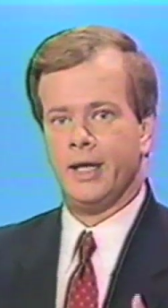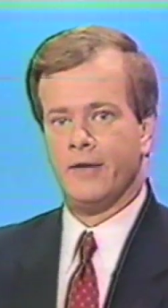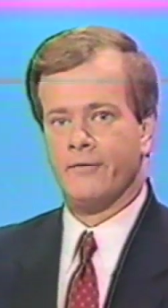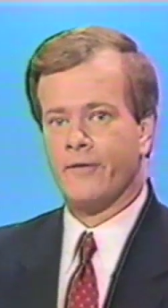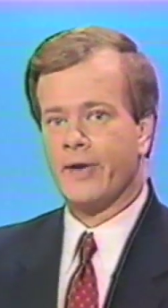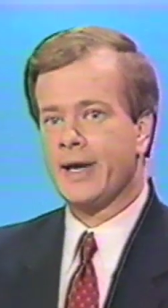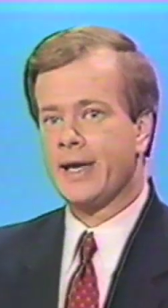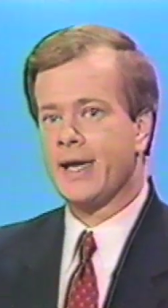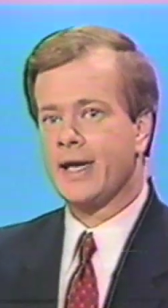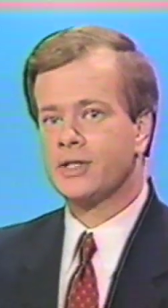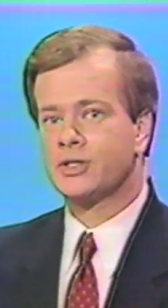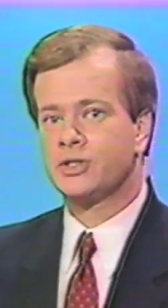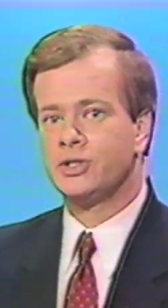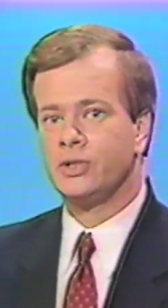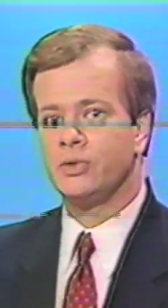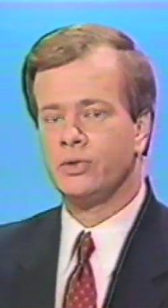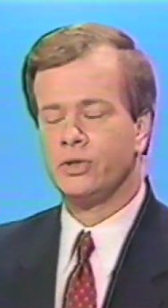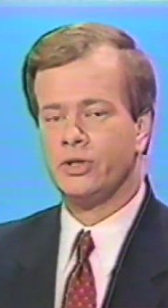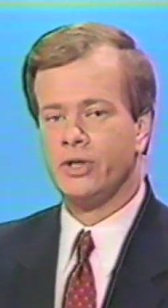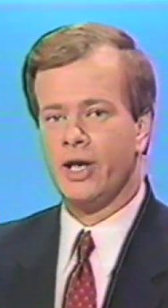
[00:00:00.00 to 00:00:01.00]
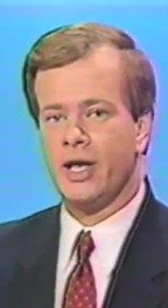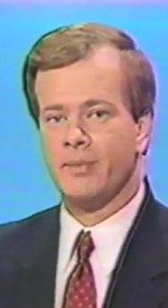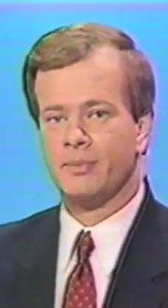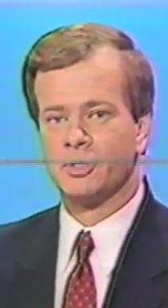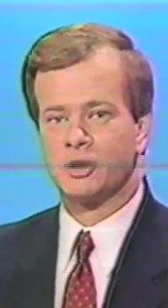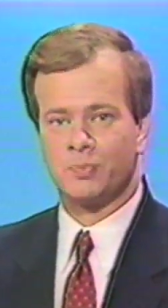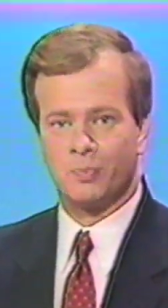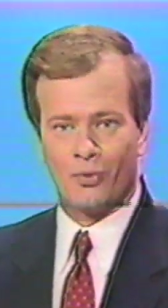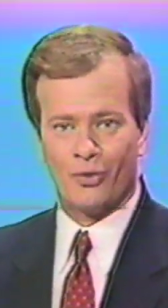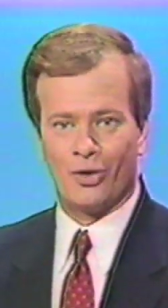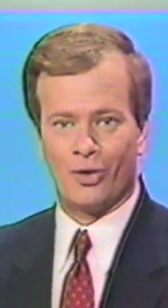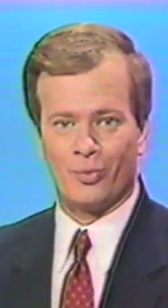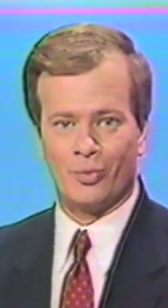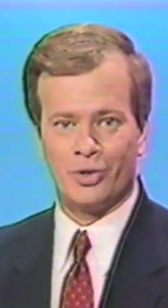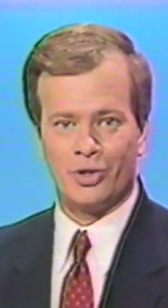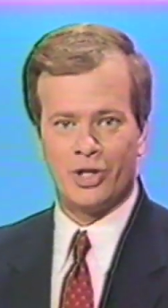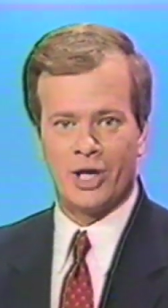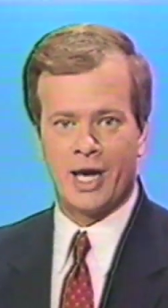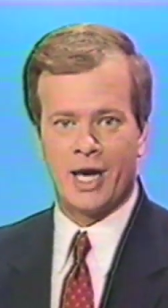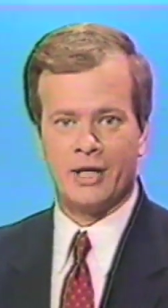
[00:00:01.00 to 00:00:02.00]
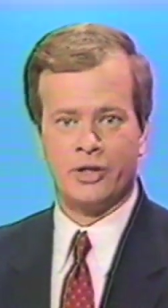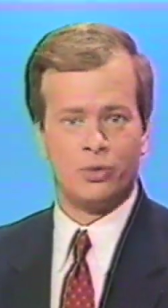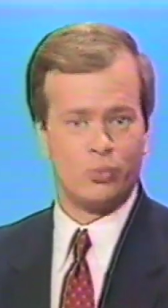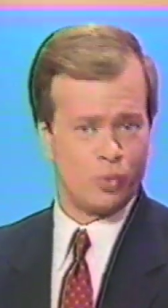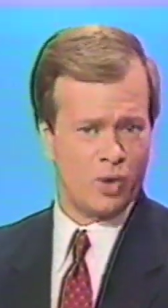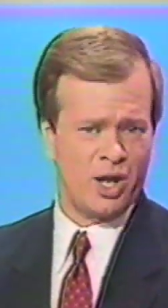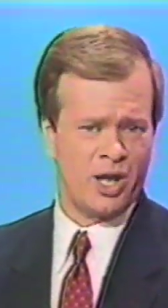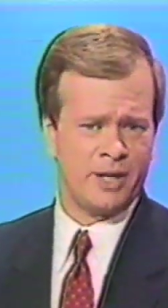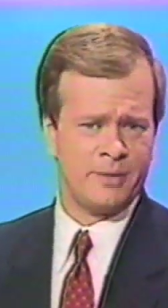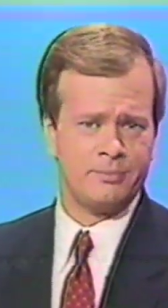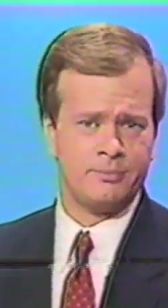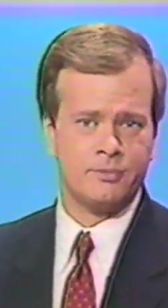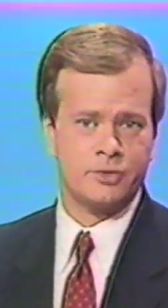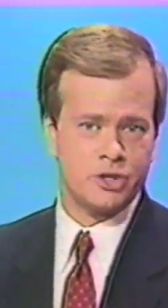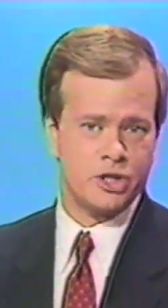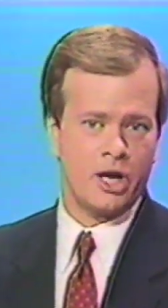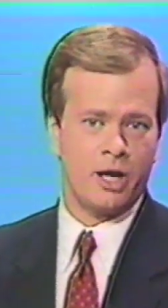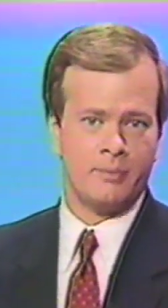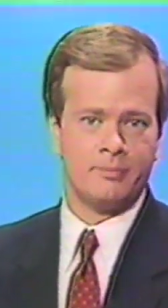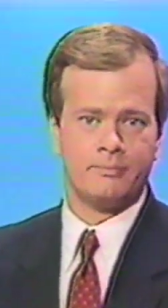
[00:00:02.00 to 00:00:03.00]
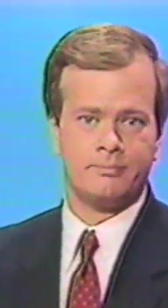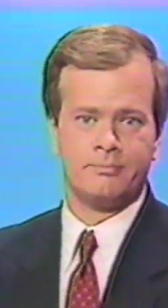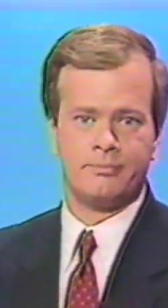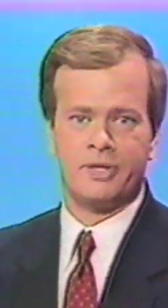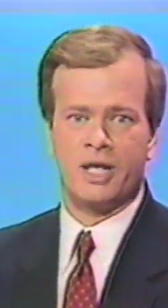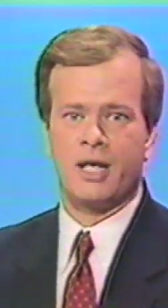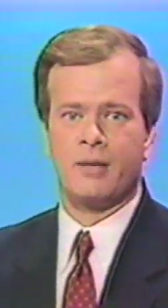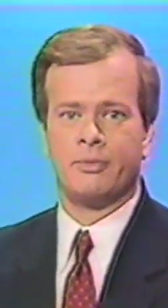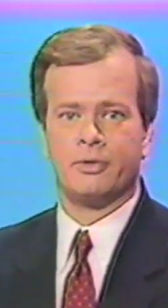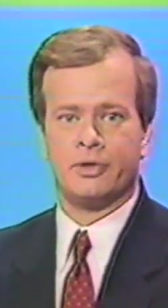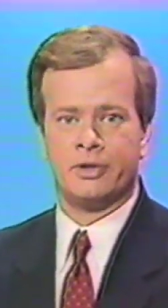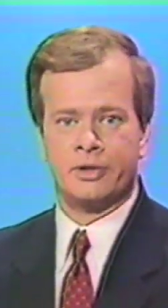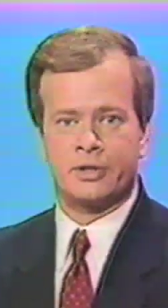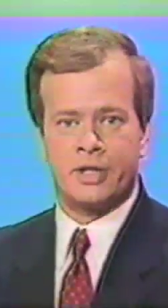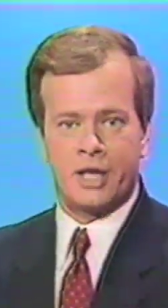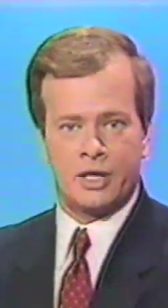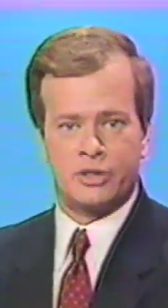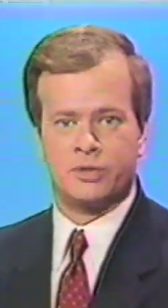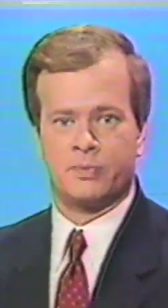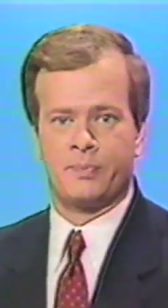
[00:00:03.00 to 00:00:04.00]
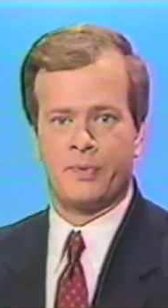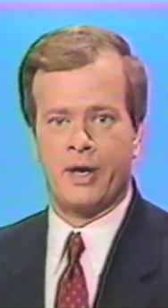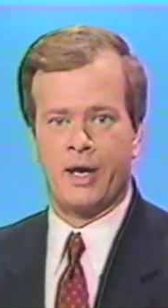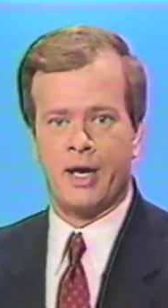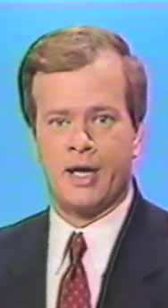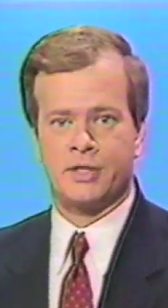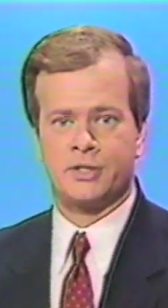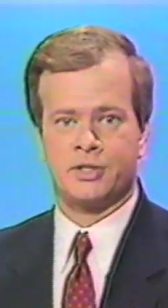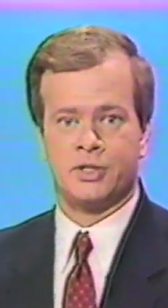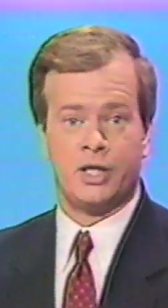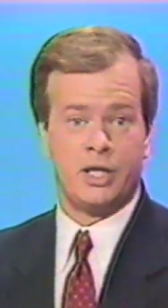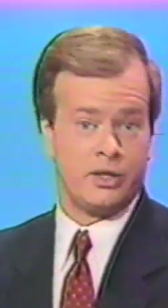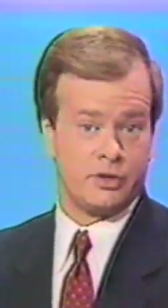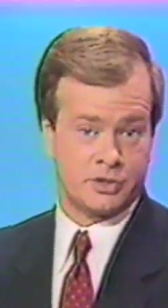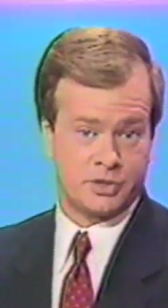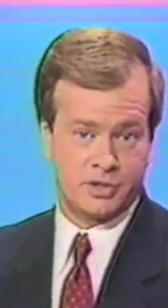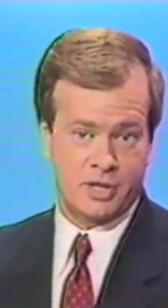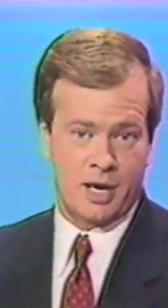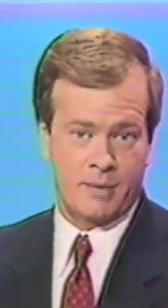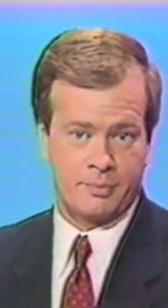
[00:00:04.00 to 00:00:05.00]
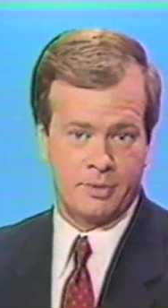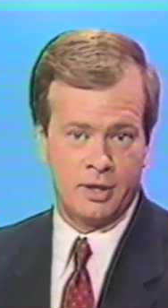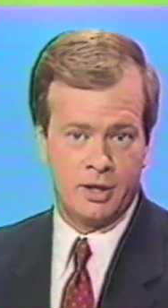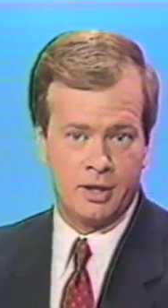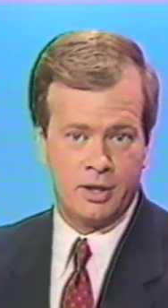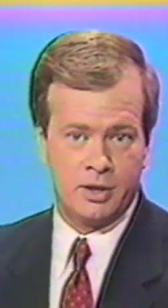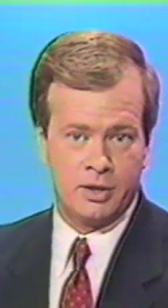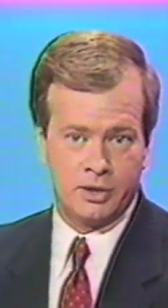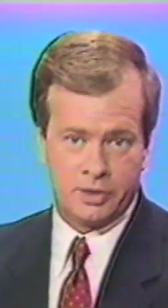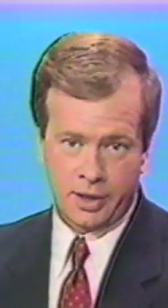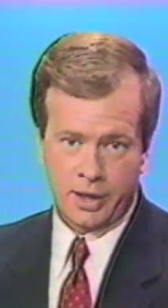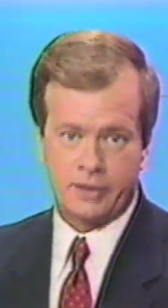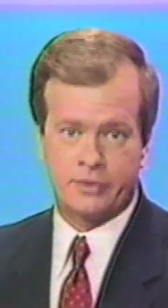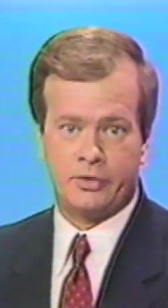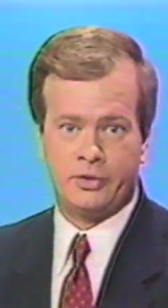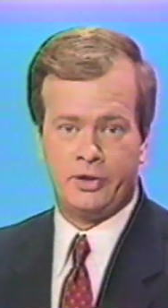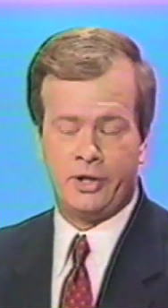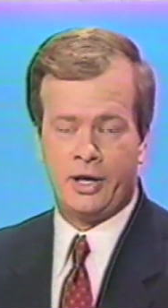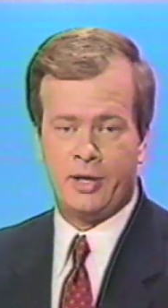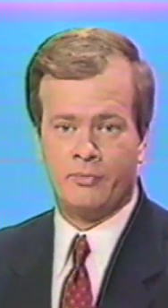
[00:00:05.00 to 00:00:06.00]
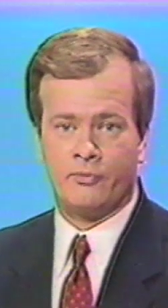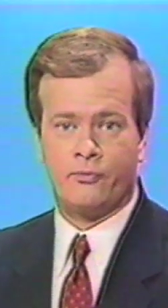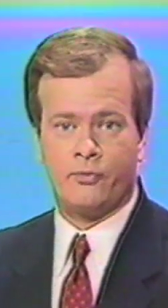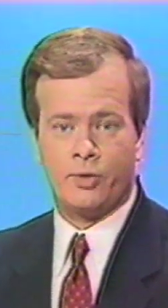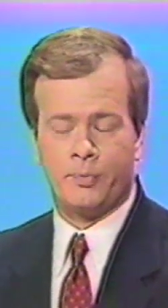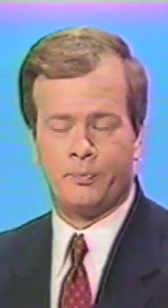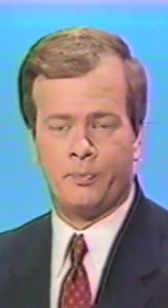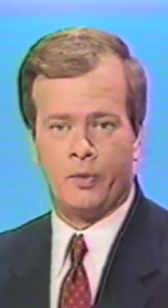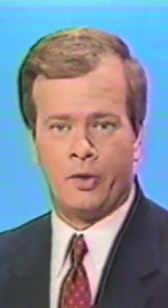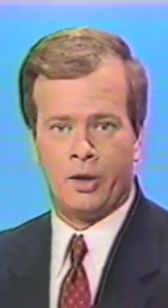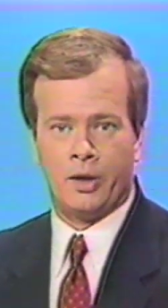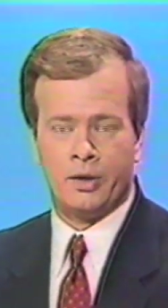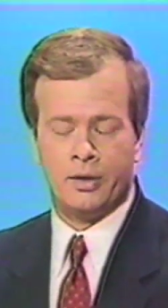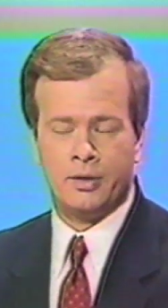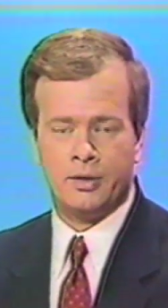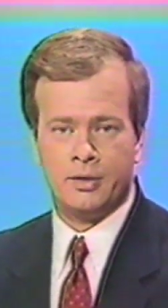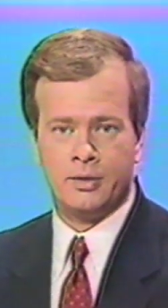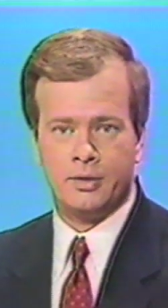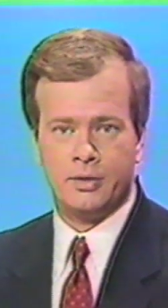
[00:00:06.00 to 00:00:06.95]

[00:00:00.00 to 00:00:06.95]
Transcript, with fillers: If I asked you to name a sport where you had to run, jump, be able to catch a pass, and intercept, you'd likely name football.